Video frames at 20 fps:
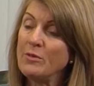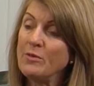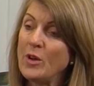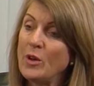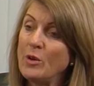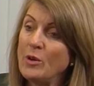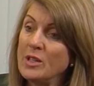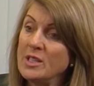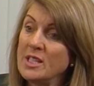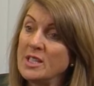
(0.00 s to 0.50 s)

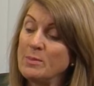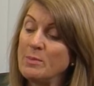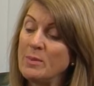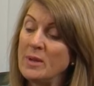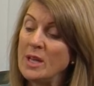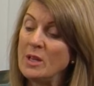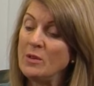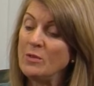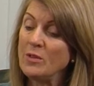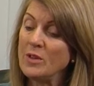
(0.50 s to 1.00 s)
focus has
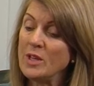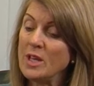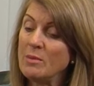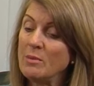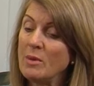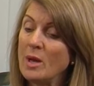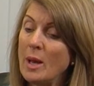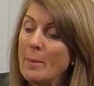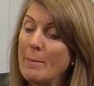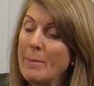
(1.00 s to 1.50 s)
been for
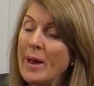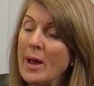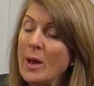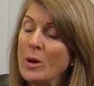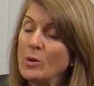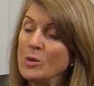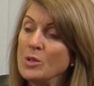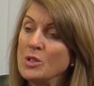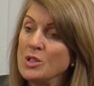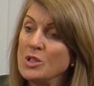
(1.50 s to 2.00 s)
them
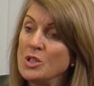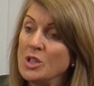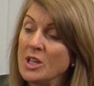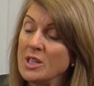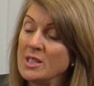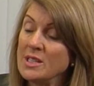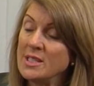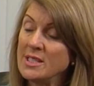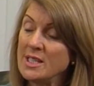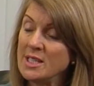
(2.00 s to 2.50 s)
about to
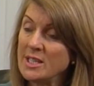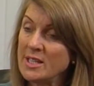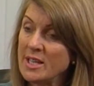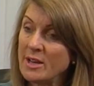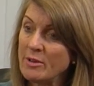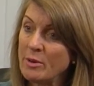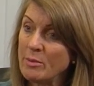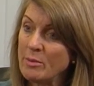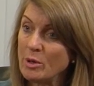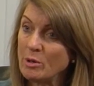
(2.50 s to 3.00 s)
consider
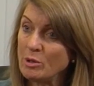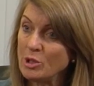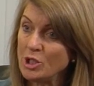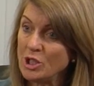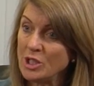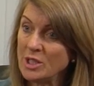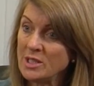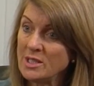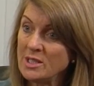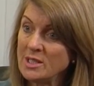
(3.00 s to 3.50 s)
their
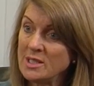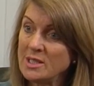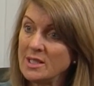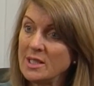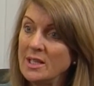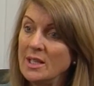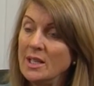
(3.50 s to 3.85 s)
emotions,